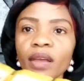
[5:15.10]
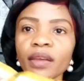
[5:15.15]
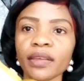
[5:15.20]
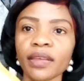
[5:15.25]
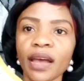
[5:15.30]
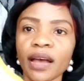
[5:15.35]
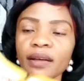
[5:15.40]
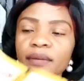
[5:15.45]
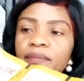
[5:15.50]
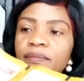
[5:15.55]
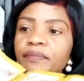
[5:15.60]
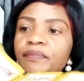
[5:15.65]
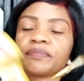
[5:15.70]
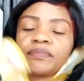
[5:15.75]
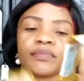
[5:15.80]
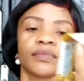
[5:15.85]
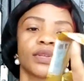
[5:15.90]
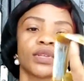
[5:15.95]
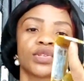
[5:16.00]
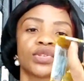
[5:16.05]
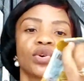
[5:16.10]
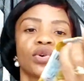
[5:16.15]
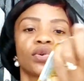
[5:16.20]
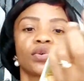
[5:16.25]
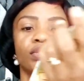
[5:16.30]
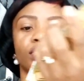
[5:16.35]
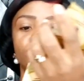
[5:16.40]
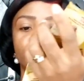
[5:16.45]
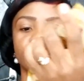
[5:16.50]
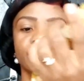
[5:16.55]
Yeah, so
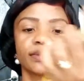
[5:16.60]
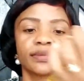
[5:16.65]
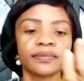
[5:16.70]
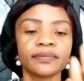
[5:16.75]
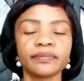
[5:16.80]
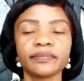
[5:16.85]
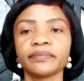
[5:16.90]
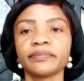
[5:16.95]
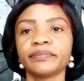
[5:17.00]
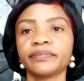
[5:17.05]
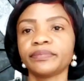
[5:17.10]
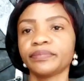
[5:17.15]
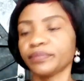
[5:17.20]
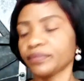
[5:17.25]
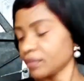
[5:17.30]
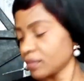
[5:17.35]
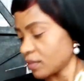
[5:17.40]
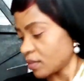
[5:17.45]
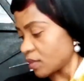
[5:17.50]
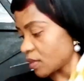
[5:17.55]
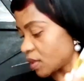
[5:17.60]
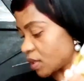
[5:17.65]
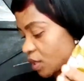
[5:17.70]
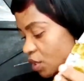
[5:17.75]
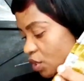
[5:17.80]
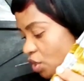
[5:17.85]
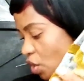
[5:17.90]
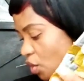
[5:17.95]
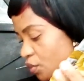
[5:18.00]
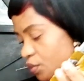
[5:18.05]
good.
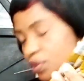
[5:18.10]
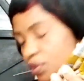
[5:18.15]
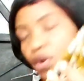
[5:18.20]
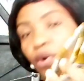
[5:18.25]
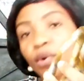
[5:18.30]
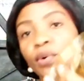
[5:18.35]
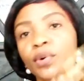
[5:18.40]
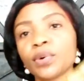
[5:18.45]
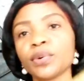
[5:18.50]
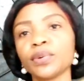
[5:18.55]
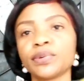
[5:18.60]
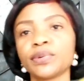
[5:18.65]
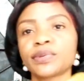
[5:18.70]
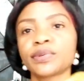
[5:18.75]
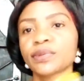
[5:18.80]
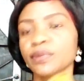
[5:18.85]
So good.